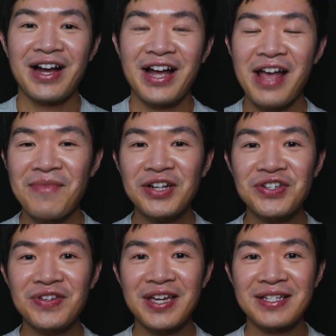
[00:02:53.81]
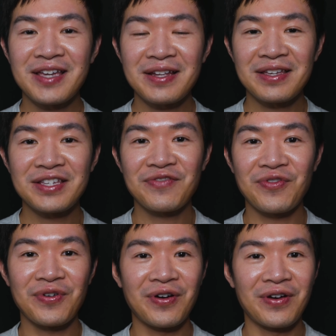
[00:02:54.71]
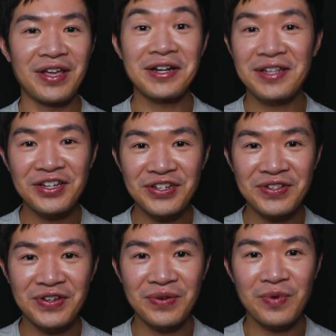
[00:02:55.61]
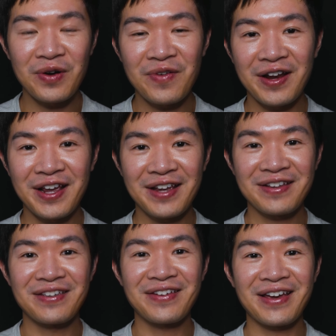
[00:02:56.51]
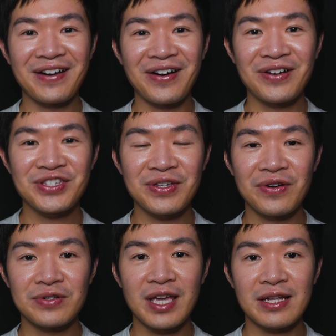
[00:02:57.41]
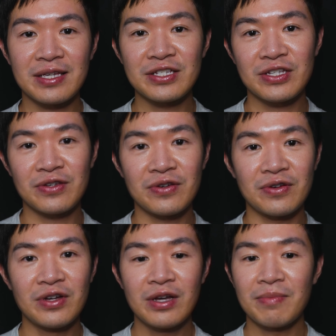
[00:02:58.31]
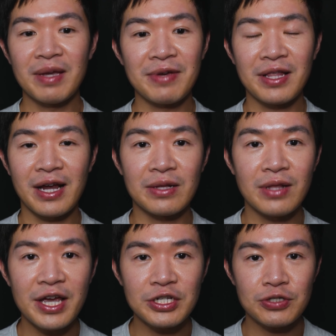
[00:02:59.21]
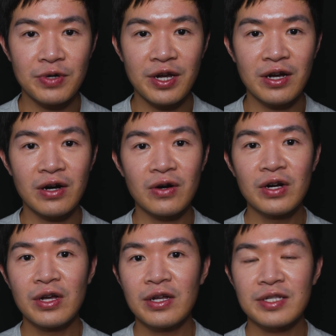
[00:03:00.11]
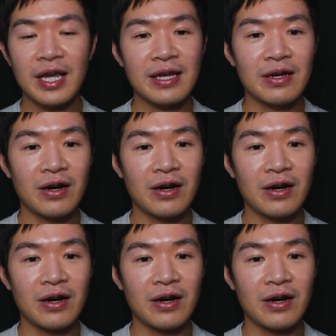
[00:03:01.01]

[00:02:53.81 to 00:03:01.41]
I imagine you can take these for, in addition to road running, you can also take these to maybe like a light trail, take it